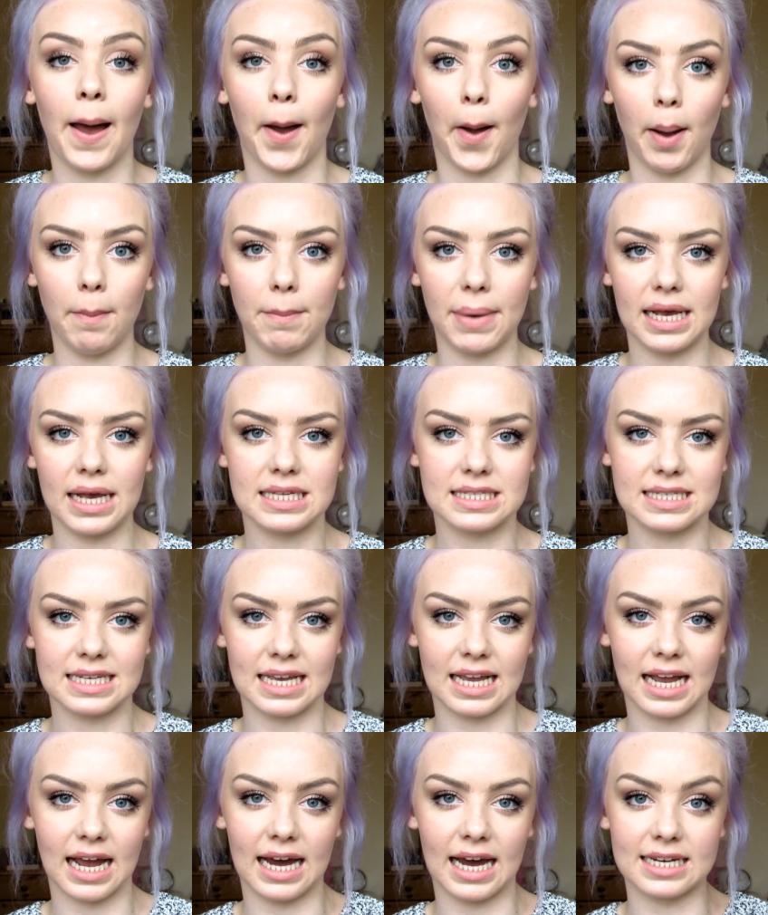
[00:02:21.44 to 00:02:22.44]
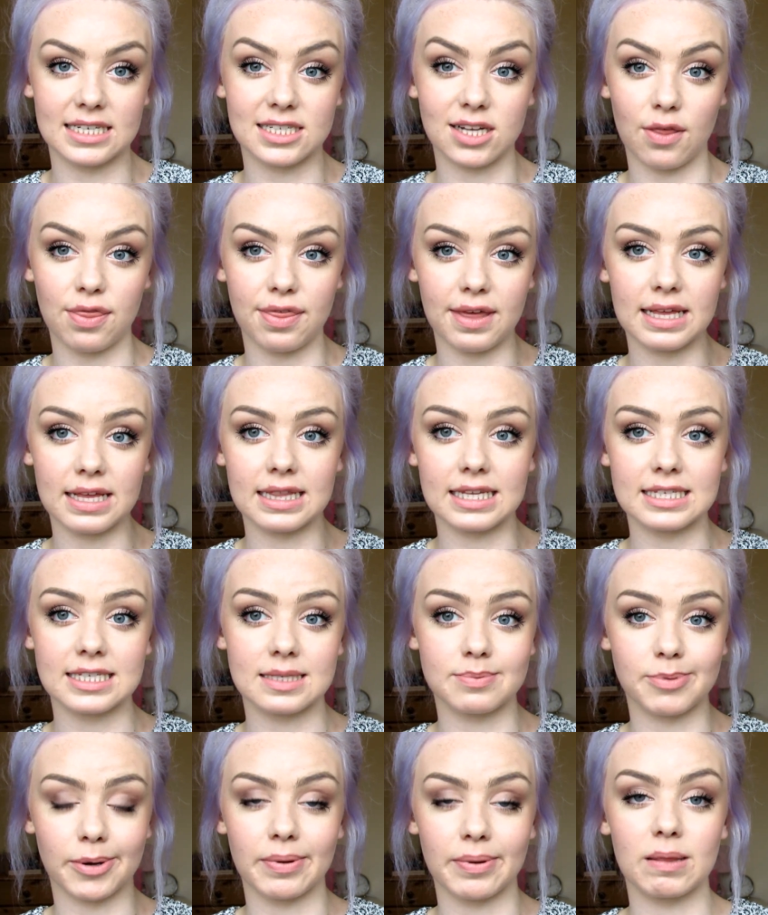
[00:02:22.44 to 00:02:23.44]
amazing, and I think this
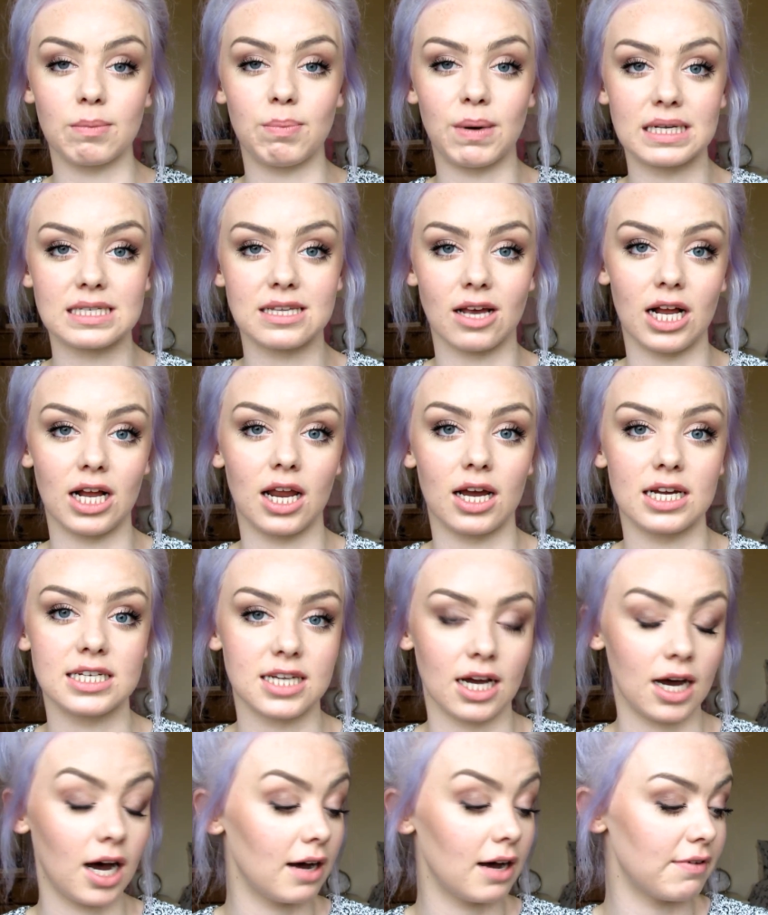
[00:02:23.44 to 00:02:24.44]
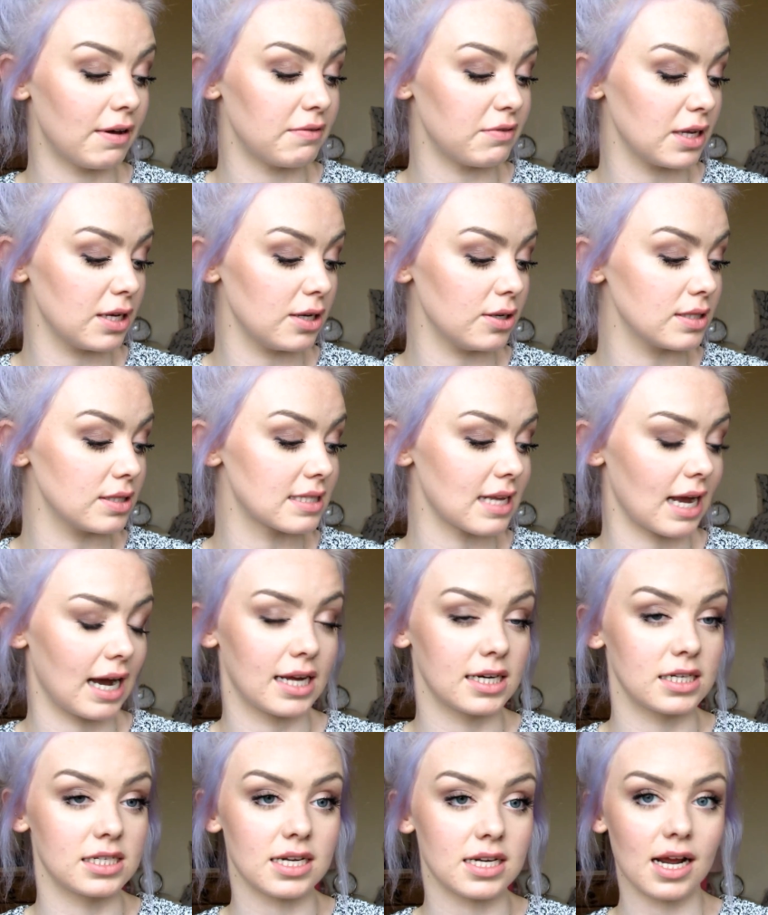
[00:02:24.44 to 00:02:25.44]
is probably the best highlighter I've ever used,
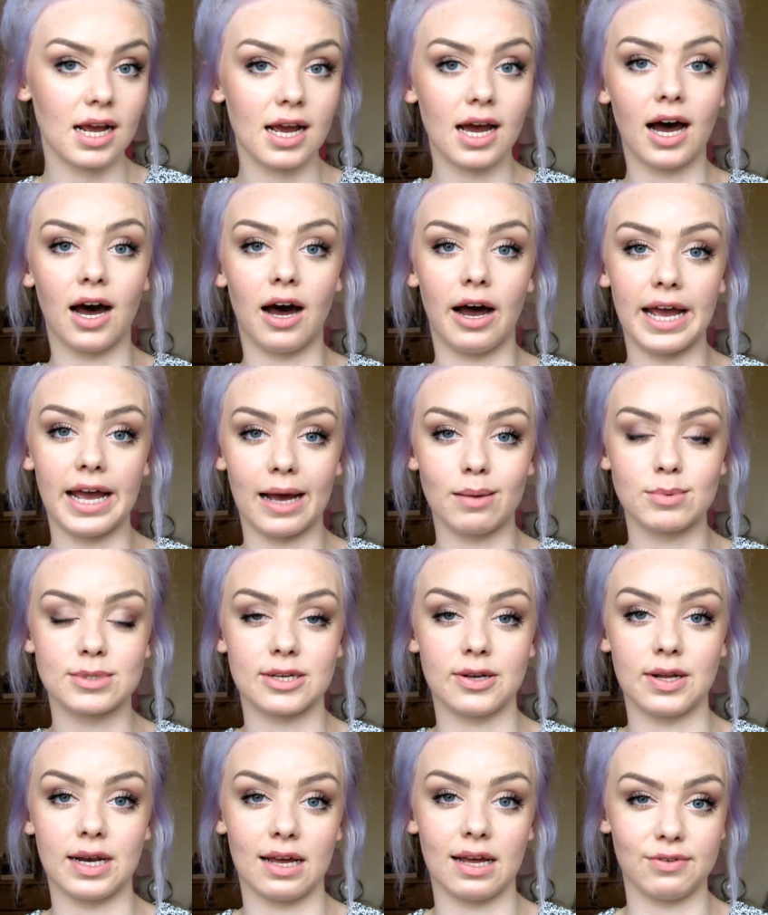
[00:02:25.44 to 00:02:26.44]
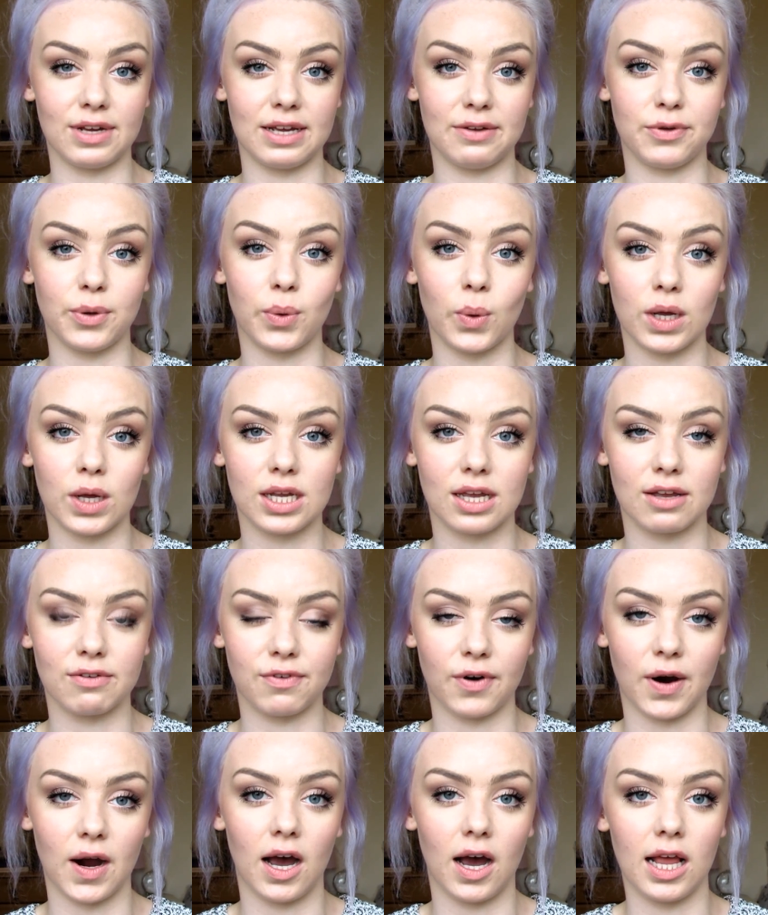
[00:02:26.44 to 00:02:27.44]
and I absolutely love it. If you're looking
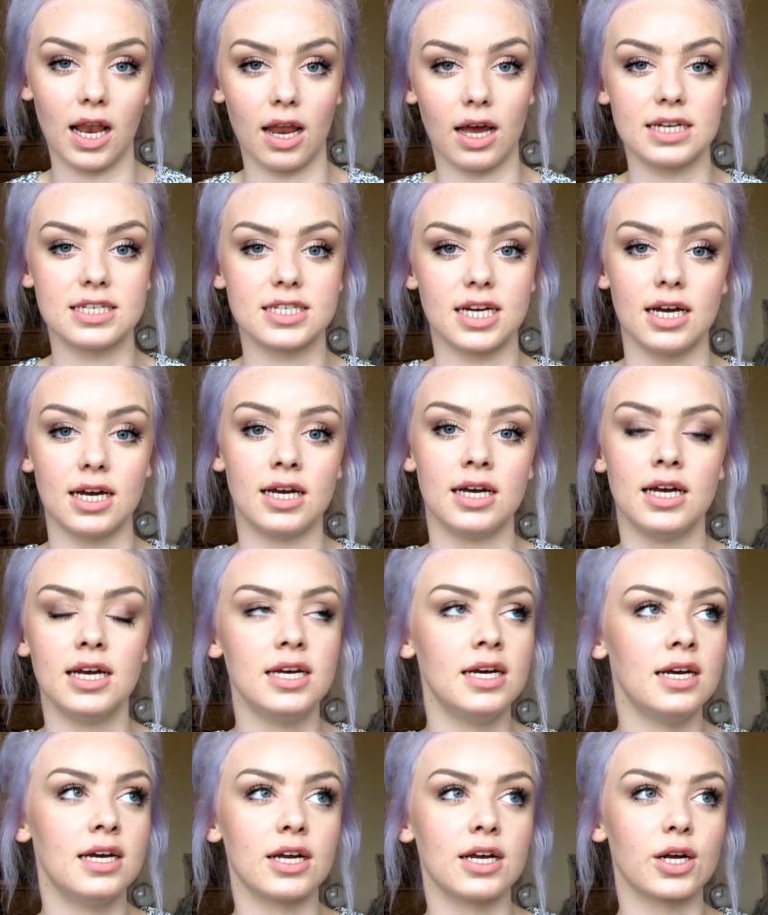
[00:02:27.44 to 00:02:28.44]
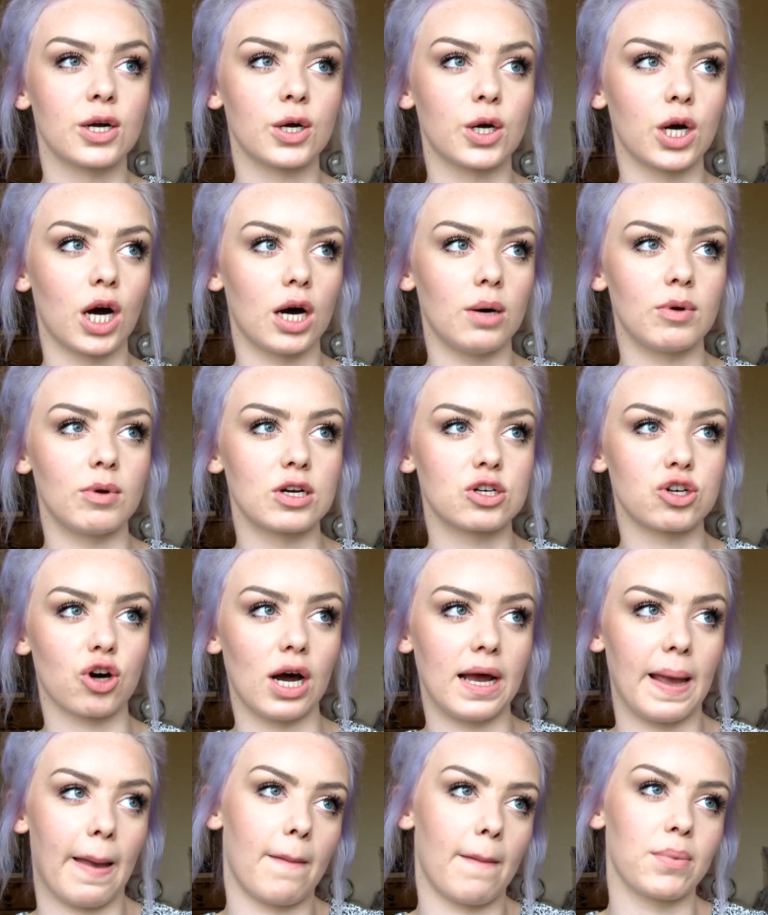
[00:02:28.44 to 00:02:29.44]
for a highlighter, go and
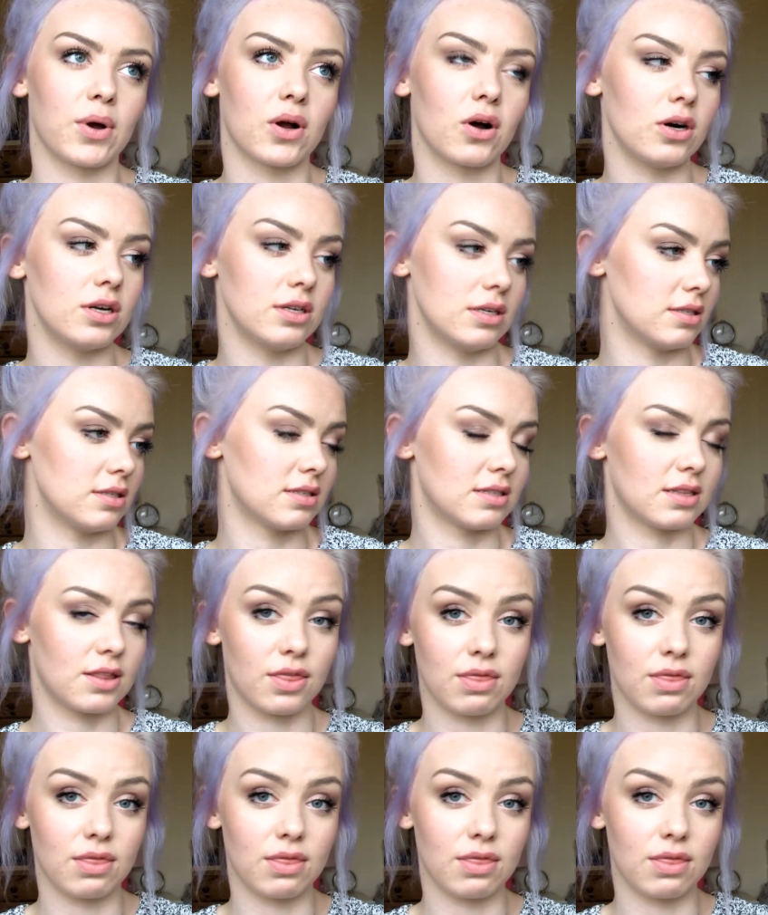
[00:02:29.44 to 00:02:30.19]
try it because